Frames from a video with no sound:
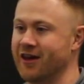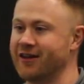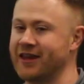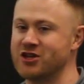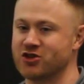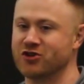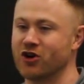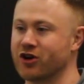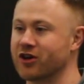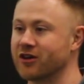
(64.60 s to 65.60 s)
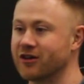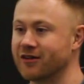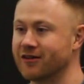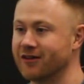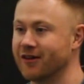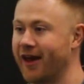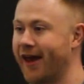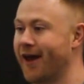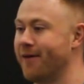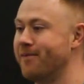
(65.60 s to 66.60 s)
And then you just cook.
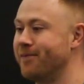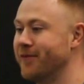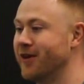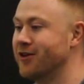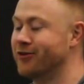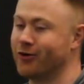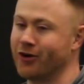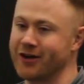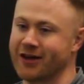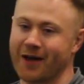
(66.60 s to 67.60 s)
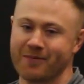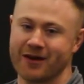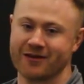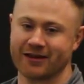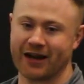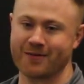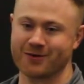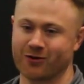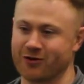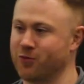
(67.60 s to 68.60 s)
The cooking can be as
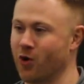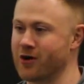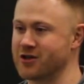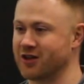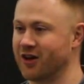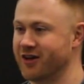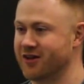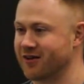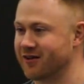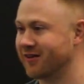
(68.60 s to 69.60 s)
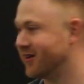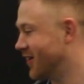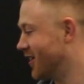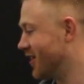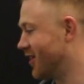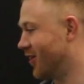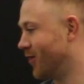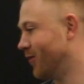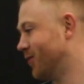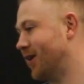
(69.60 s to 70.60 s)
elaborate or as boring as you like. You
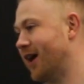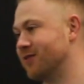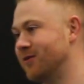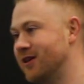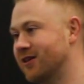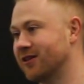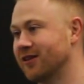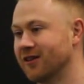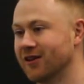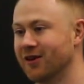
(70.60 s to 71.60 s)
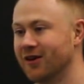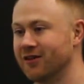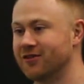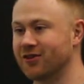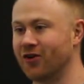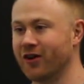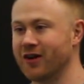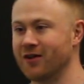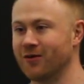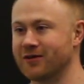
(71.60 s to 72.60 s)
know, last week, the
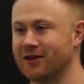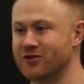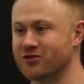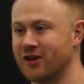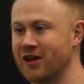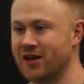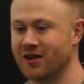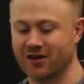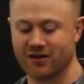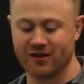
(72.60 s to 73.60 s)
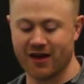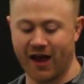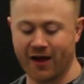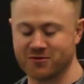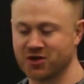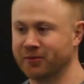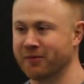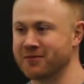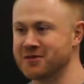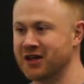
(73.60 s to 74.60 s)
cooking was literally chop
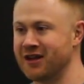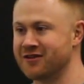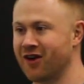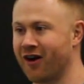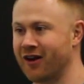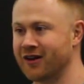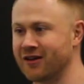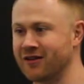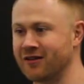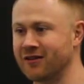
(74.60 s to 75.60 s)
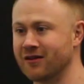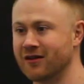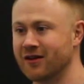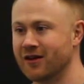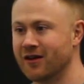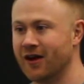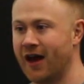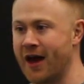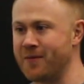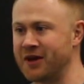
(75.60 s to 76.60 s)
up some chilies, garlic, and
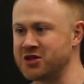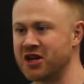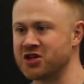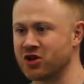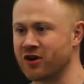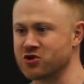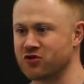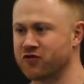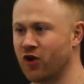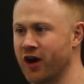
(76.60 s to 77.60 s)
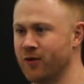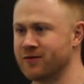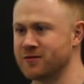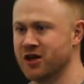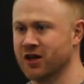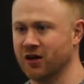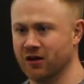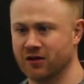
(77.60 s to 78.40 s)
a bit of ginger and just fry it with some chicken.